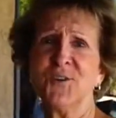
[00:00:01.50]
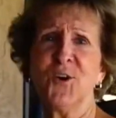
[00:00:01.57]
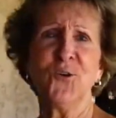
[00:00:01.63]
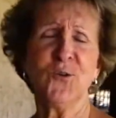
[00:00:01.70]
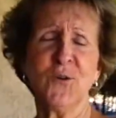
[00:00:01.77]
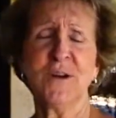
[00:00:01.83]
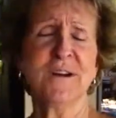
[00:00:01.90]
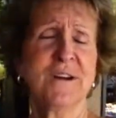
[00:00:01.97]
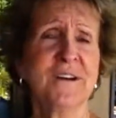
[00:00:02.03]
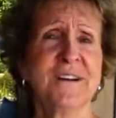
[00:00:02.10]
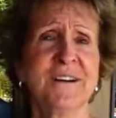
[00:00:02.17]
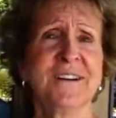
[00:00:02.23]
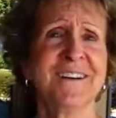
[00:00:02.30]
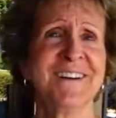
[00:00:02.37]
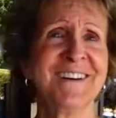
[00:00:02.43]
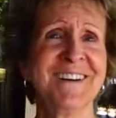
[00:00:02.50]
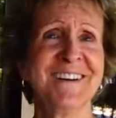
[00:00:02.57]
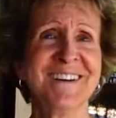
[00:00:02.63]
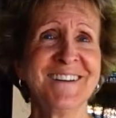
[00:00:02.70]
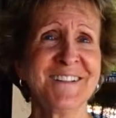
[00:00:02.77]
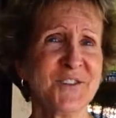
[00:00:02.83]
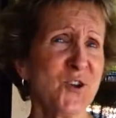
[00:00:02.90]
No. Do you know how to start
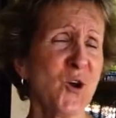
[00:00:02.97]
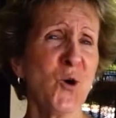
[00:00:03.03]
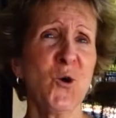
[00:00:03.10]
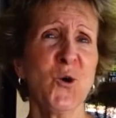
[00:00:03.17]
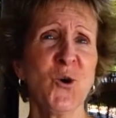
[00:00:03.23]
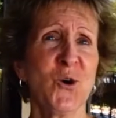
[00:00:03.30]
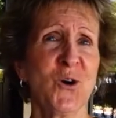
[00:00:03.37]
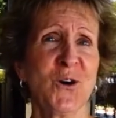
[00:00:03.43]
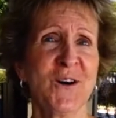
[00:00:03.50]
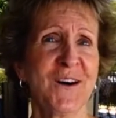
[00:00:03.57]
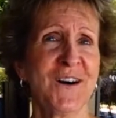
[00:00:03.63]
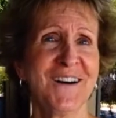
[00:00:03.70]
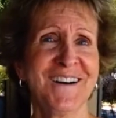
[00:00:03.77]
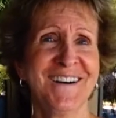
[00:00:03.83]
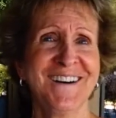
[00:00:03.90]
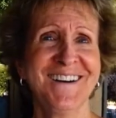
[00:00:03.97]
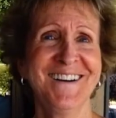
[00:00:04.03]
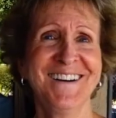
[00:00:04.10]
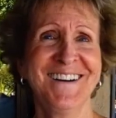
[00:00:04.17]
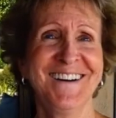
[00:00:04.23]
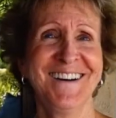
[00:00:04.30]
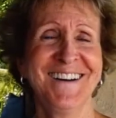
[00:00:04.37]
our videos? Yeah, you do.
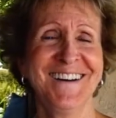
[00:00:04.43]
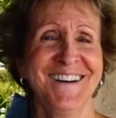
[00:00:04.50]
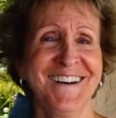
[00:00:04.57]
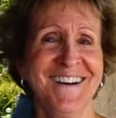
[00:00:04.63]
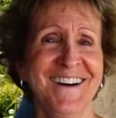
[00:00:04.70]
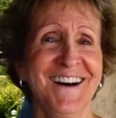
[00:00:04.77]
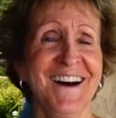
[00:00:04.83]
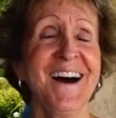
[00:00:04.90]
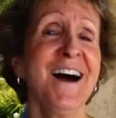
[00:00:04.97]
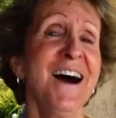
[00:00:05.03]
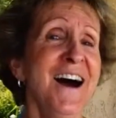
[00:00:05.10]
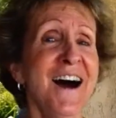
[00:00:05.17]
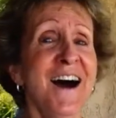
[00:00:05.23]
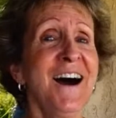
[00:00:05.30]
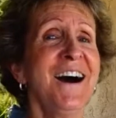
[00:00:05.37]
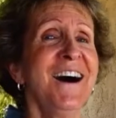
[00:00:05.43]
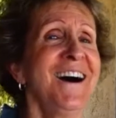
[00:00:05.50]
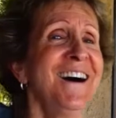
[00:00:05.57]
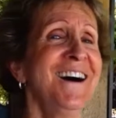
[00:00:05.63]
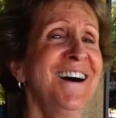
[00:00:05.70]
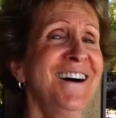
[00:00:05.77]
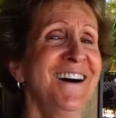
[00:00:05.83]
You do.
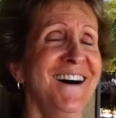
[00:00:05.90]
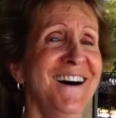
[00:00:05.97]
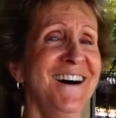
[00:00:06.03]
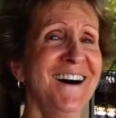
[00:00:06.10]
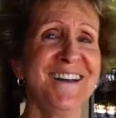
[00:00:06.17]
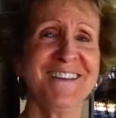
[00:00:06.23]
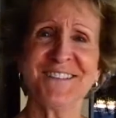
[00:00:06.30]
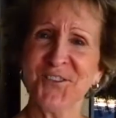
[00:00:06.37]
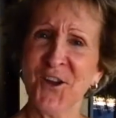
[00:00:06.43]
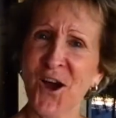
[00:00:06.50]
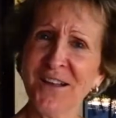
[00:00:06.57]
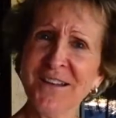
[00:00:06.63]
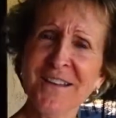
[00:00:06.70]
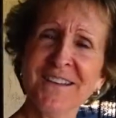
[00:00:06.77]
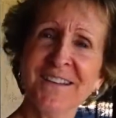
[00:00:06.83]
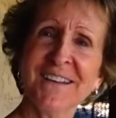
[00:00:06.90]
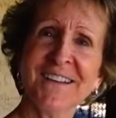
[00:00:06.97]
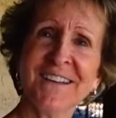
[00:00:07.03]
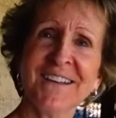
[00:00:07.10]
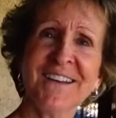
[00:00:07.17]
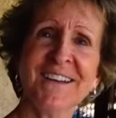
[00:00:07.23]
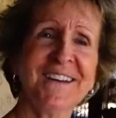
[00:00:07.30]
Is it on?
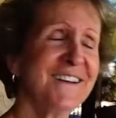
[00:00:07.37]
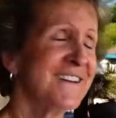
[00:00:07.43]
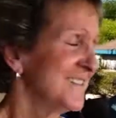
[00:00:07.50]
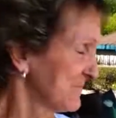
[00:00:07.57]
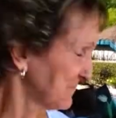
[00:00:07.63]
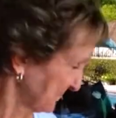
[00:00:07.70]
Yeah, of course.